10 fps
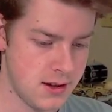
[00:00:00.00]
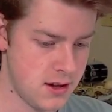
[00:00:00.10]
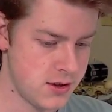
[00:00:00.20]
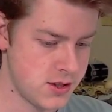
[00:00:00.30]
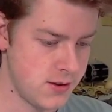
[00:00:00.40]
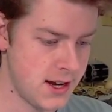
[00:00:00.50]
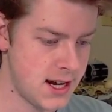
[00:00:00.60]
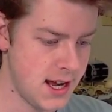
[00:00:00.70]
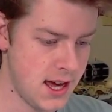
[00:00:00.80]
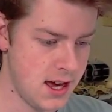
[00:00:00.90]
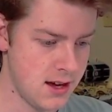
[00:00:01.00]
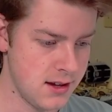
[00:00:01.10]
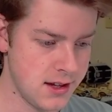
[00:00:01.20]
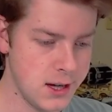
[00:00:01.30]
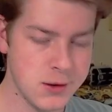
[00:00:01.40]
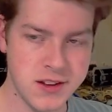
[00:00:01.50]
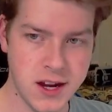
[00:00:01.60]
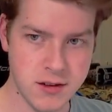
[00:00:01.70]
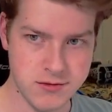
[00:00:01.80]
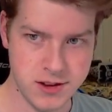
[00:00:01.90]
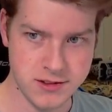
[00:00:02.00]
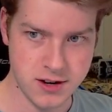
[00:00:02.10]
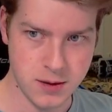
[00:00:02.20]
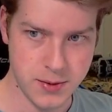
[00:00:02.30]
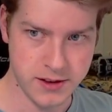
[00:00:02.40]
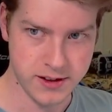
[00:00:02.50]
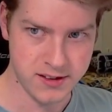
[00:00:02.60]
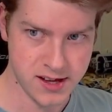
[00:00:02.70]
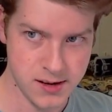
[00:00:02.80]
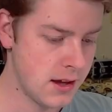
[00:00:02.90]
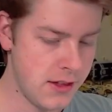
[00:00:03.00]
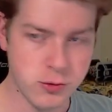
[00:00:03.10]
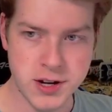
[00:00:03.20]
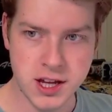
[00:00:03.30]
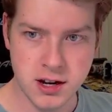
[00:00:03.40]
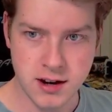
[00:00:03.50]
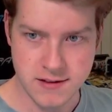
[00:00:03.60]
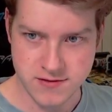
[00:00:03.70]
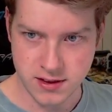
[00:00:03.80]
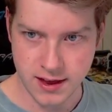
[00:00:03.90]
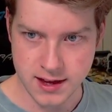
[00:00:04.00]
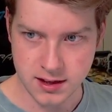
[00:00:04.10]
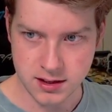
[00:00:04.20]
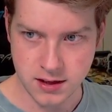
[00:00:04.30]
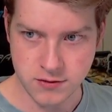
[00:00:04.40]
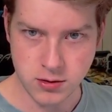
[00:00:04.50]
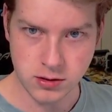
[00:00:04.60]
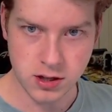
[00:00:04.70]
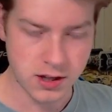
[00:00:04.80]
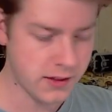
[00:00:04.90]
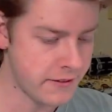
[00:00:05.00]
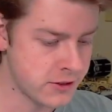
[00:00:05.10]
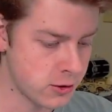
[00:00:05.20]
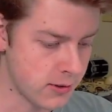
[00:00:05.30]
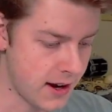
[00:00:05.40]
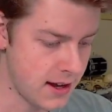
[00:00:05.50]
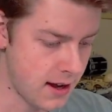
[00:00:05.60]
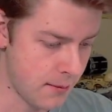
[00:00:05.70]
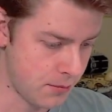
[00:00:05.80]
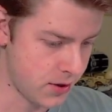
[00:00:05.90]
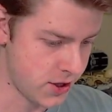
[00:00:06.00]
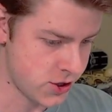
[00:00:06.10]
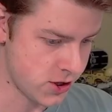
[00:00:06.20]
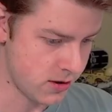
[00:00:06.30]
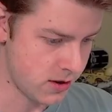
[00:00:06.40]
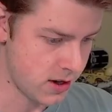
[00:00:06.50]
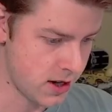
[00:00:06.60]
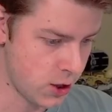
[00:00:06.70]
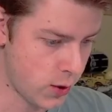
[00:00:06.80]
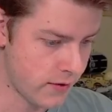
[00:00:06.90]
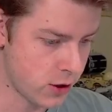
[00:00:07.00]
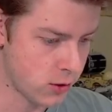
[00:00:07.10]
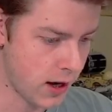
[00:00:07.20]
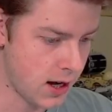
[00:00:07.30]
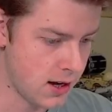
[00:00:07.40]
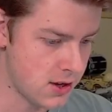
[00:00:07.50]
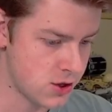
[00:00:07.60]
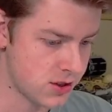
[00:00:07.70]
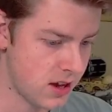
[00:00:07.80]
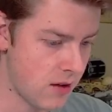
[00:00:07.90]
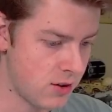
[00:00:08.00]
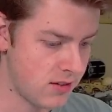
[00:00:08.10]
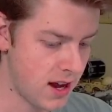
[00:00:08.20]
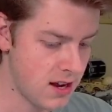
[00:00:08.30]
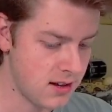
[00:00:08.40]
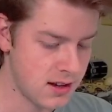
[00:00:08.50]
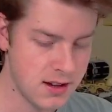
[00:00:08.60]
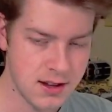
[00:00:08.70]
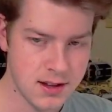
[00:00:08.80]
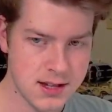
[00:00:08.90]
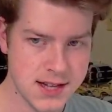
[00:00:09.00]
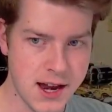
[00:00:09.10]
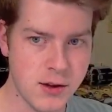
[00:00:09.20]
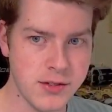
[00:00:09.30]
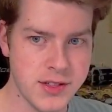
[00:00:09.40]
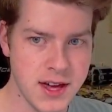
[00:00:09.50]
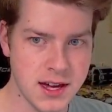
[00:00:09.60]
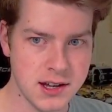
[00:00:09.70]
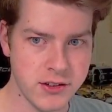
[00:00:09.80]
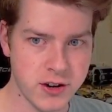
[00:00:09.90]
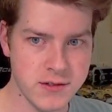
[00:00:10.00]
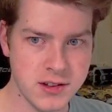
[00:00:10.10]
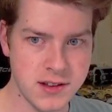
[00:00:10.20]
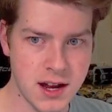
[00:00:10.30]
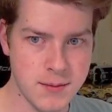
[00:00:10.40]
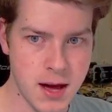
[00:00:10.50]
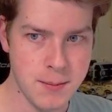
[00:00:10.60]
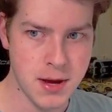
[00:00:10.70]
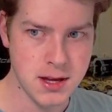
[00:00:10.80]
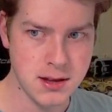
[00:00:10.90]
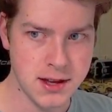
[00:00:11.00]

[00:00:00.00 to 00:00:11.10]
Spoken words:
Also got a Giratina V-Star PSA 10. This one here, I feel like if you look left to right, I'm pretty sure whoever graded it just gave it a 10, because I don't think it deserves a 10 in my opinion.